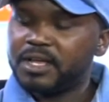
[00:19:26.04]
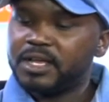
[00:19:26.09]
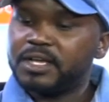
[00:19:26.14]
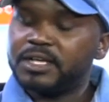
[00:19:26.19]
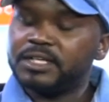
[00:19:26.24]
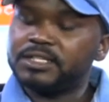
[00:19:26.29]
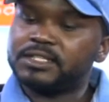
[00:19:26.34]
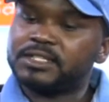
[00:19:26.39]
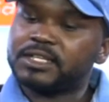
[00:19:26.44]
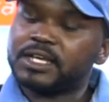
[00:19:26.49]
It
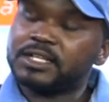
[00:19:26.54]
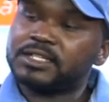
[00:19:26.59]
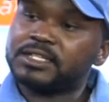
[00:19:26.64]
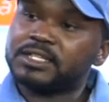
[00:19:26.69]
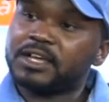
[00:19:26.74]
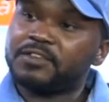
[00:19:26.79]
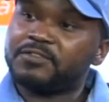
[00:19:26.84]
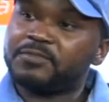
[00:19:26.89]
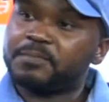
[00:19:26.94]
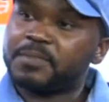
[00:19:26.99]
starts
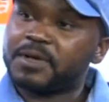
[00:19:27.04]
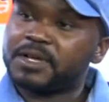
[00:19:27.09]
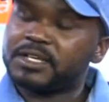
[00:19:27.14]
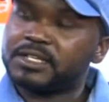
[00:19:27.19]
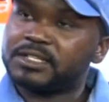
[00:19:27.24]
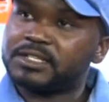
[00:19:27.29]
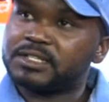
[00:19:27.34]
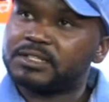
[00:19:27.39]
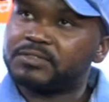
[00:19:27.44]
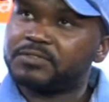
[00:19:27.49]

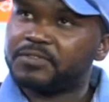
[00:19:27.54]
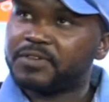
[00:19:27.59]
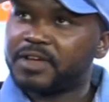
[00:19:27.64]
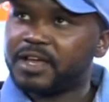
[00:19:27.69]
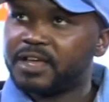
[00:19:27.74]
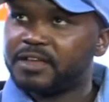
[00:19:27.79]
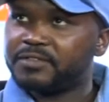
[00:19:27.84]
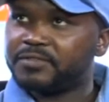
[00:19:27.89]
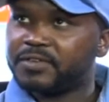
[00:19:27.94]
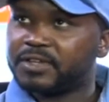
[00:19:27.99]
5:30
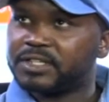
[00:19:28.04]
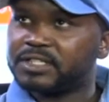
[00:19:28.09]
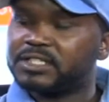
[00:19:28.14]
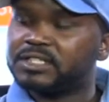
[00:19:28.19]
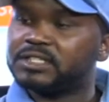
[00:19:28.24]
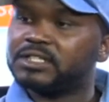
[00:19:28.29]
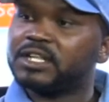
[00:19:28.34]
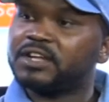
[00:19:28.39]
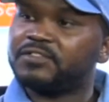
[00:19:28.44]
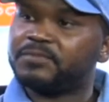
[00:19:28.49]
until
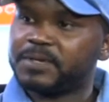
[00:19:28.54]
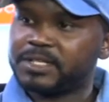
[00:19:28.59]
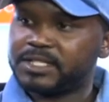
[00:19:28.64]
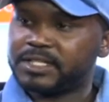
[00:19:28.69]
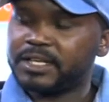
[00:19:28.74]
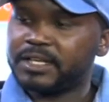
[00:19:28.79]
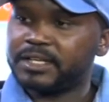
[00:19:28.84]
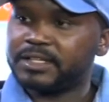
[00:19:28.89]
8:30.